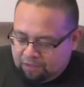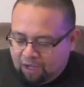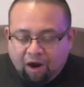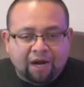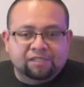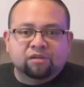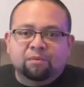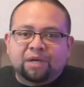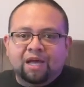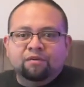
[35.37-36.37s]
Alright, so
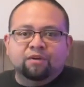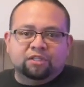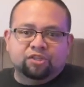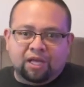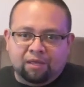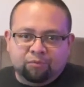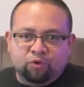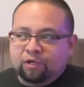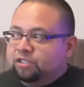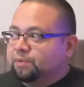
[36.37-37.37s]
I'm kind of on a time
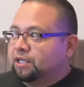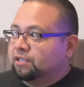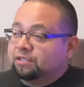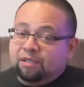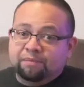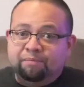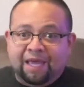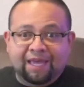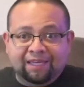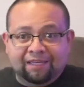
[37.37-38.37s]
crunch because
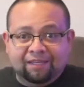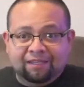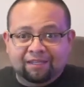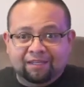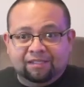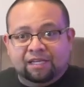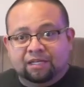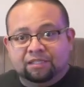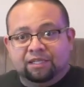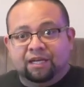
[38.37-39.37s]
Maggie is
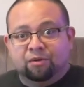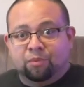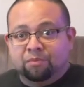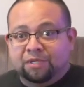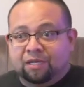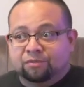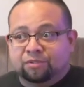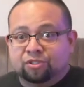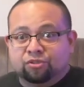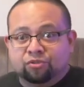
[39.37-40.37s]
actually at her mom's house,
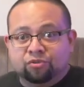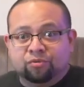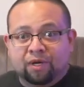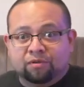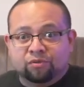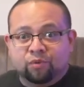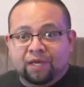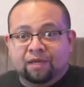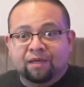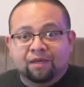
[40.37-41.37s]
which is 2 hours
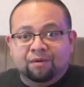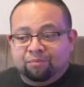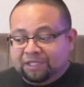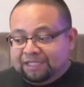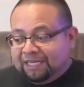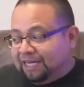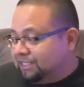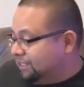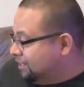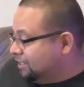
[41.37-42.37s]
away. But she
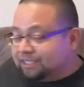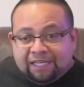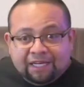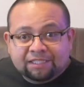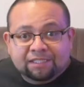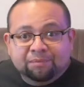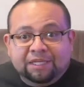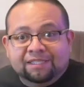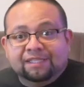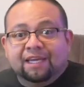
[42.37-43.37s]
actually just texted me
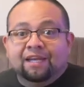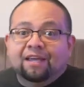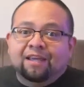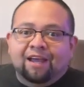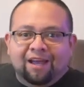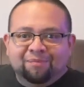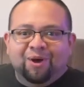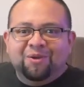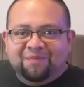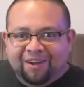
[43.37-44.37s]
and said, I'm
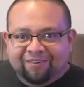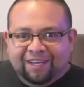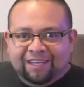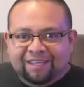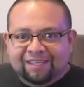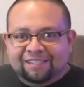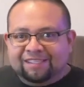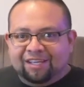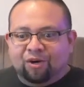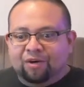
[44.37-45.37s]
on my way.
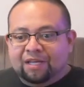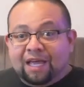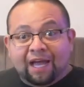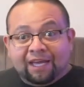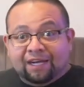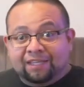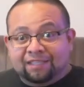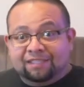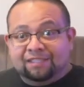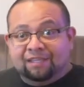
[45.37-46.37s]
So I gotta get
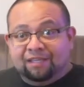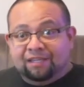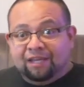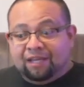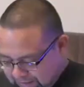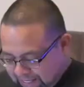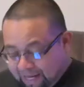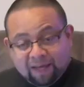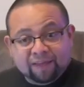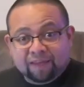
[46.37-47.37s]
this done. Yeah,
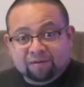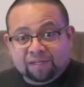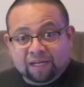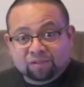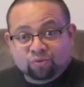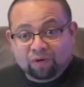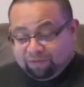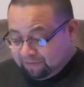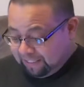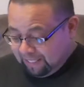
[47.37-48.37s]
that was at
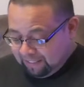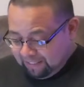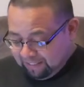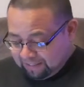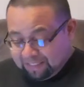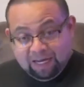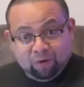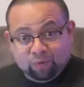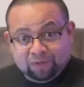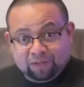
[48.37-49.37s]
12:58. It is
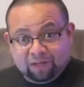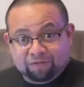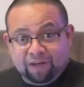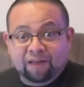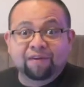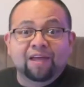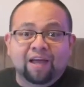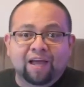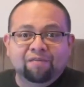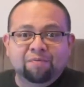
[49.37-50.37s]
now 1:35.
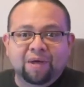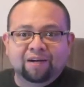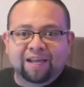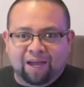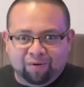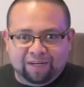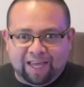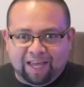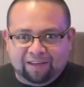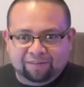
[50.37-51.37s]
I have about an hour and a
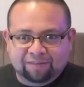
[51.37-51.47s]
half.